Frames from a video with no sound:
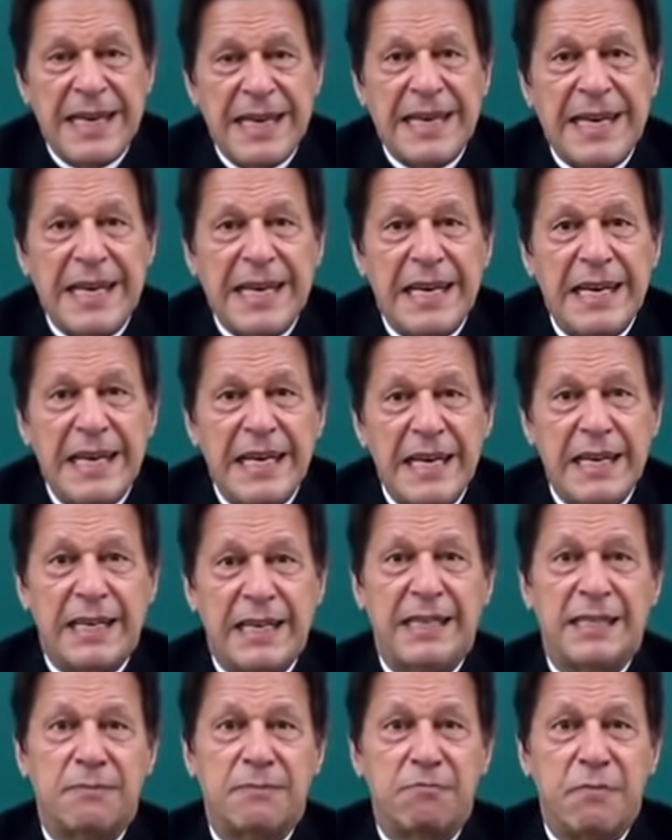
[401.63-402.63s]

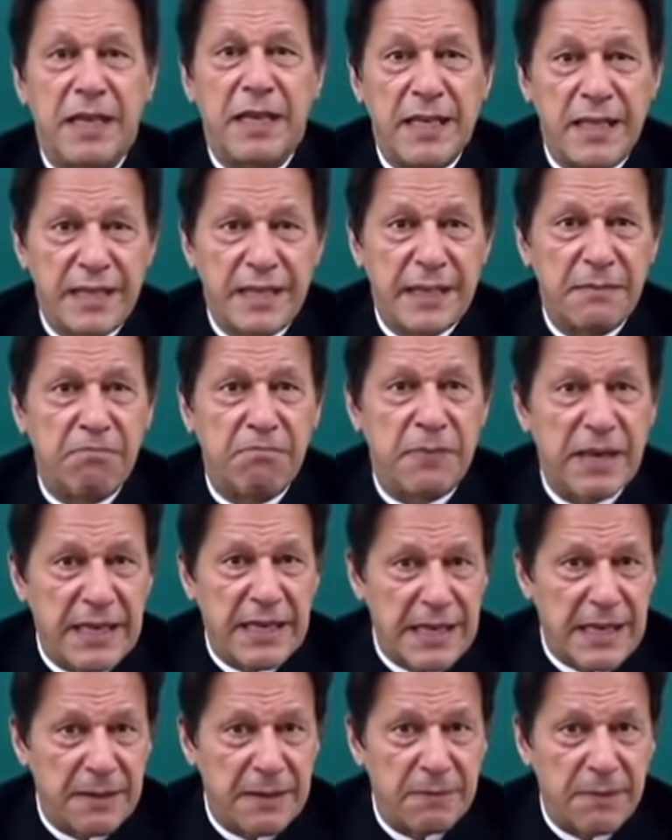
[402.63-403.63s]
India's military
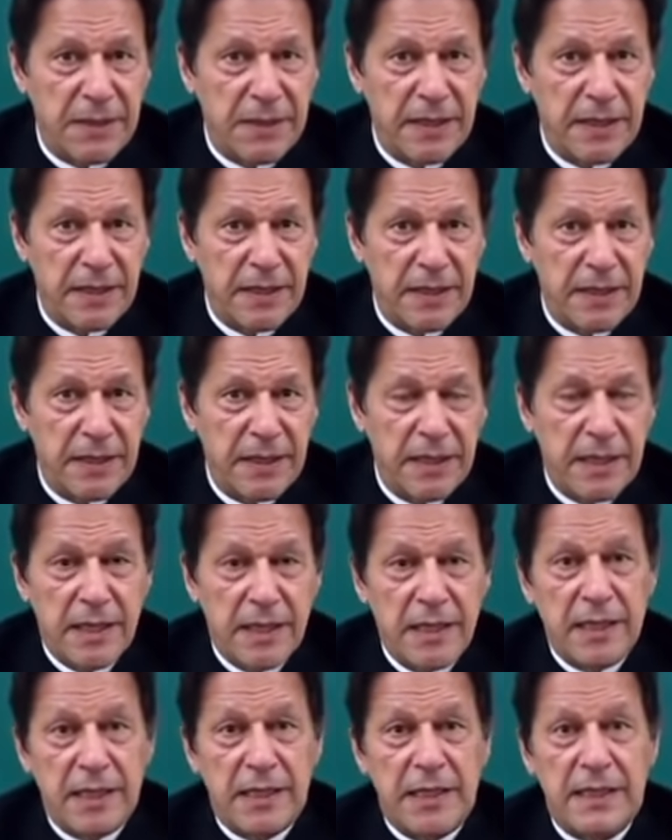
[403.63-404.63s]
buildup,
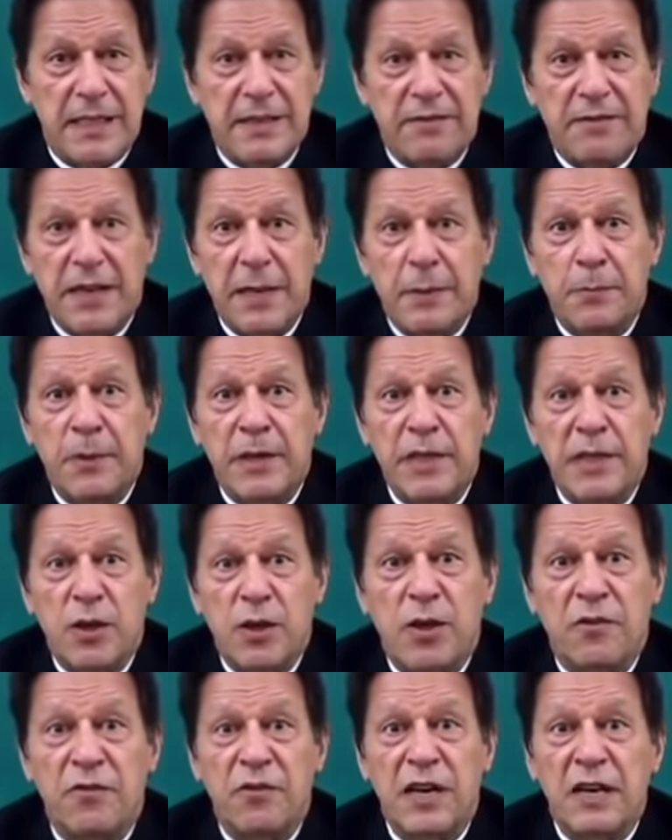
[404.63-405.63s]
development
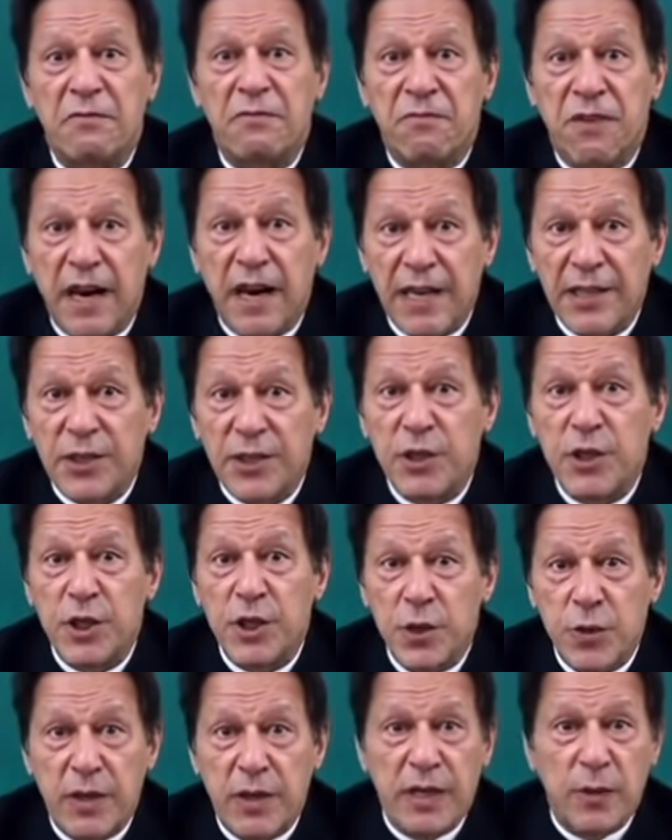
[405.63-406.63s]
of advanced
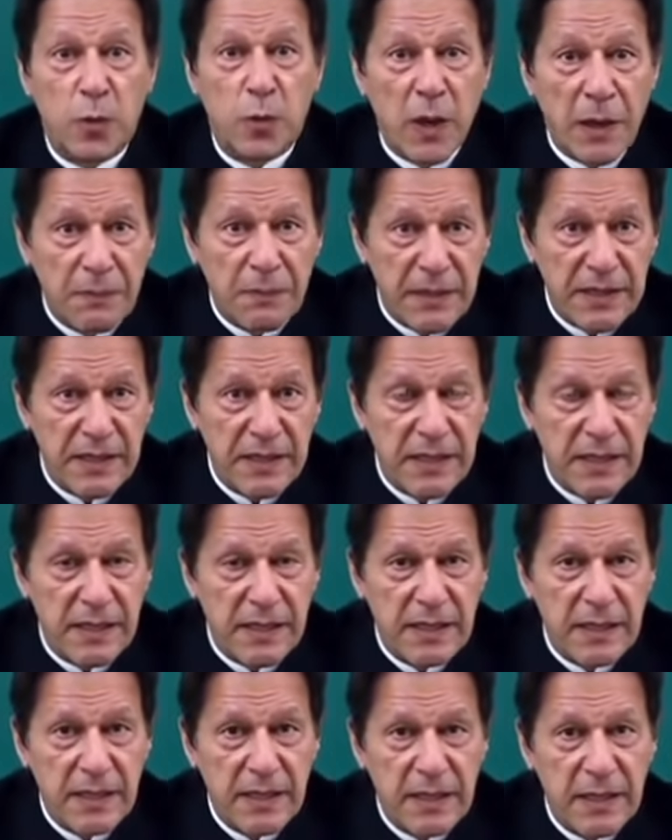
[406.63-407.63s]
nuclear weapons,
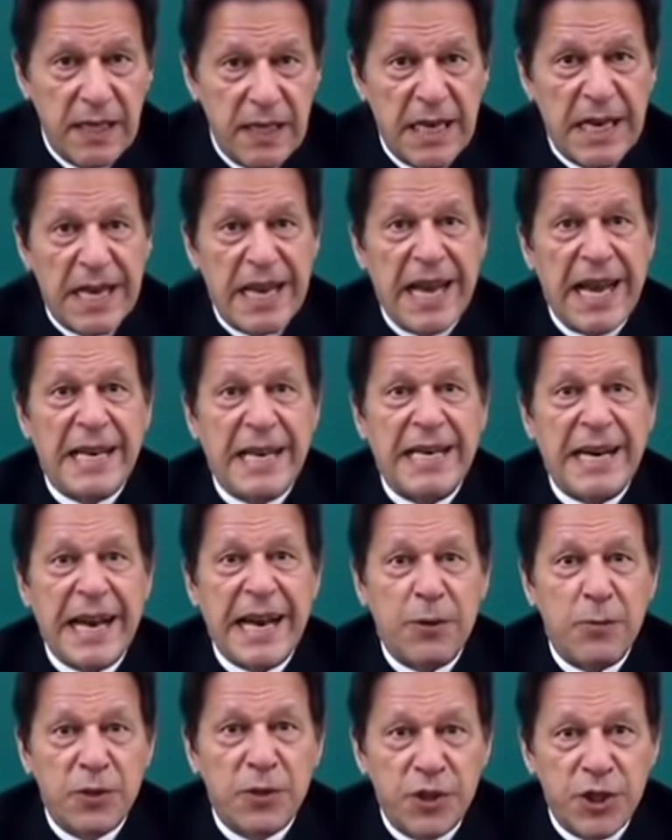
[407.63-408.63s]
and
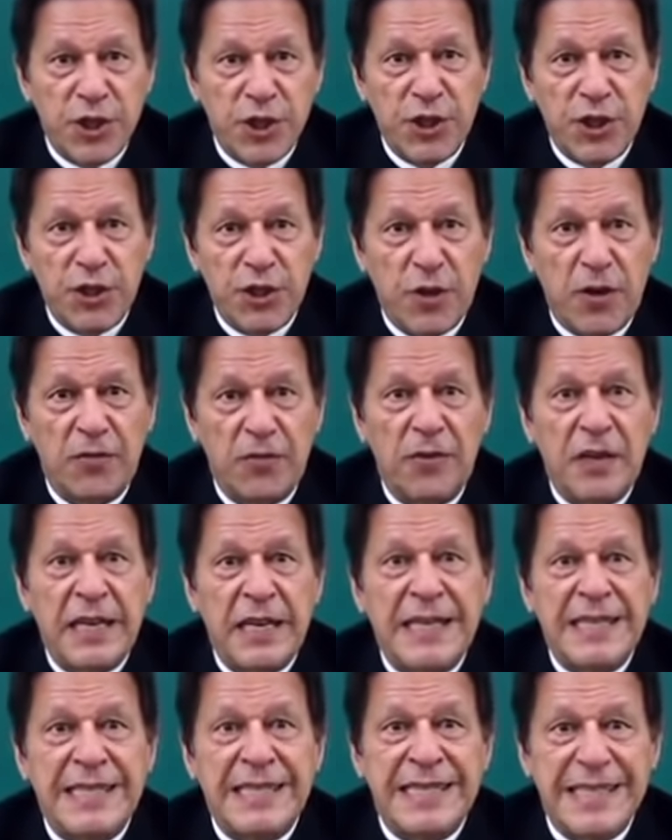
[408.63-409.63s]
acquisition of
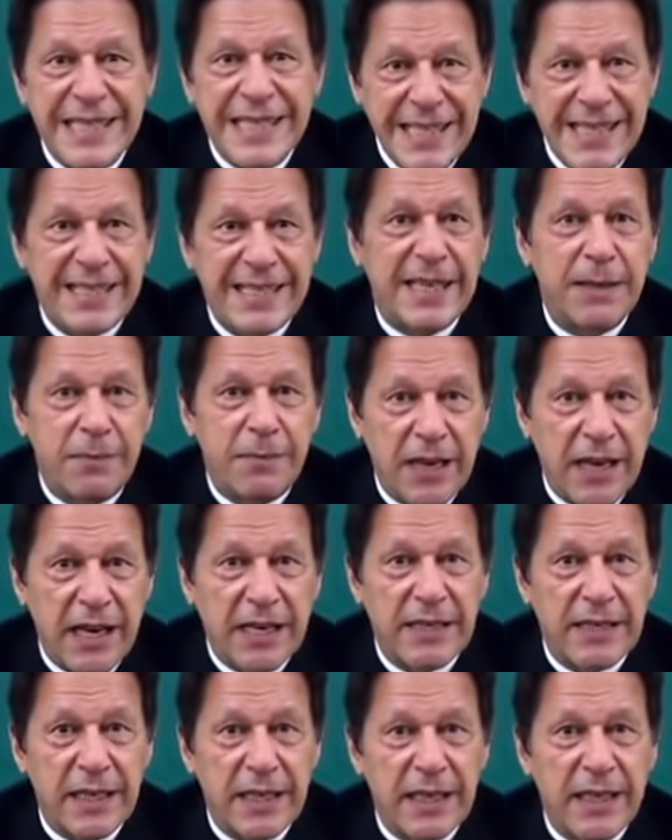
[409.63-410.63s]

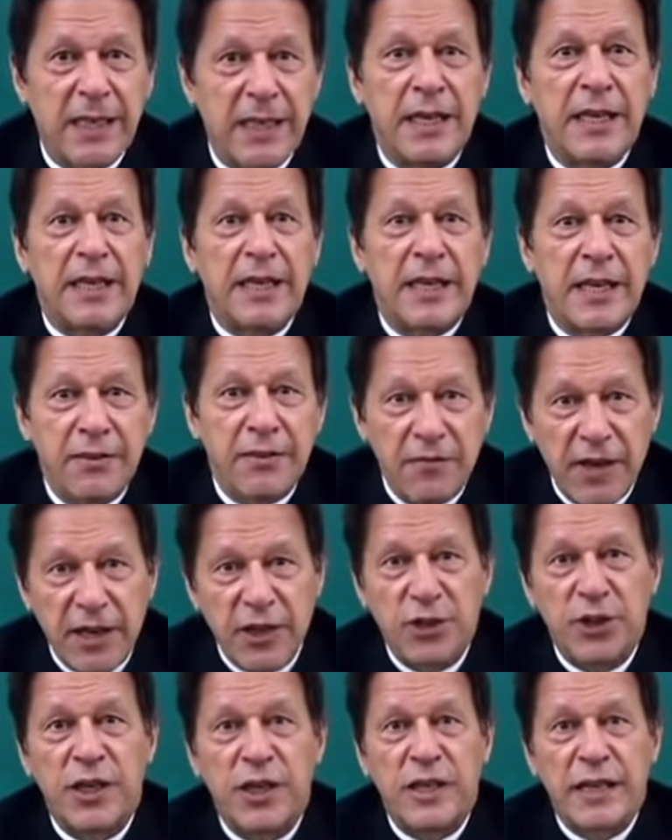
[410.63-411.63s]
destabilizing
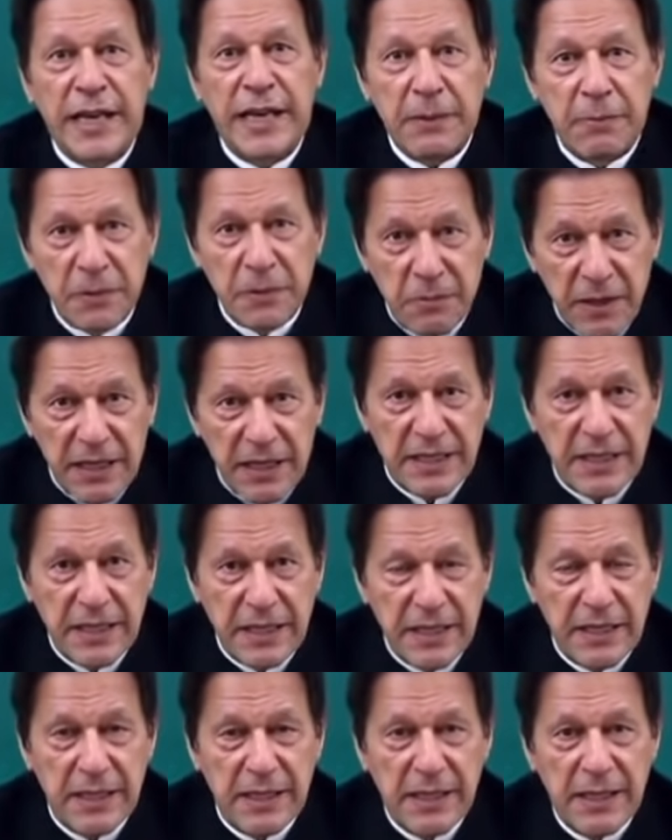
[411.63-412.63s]
conventional
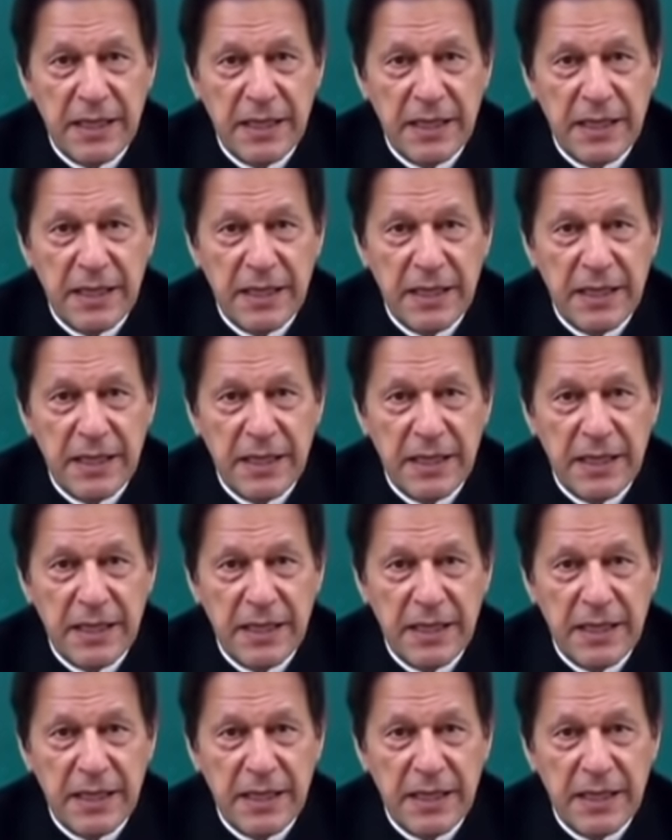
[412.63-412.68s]
capabilities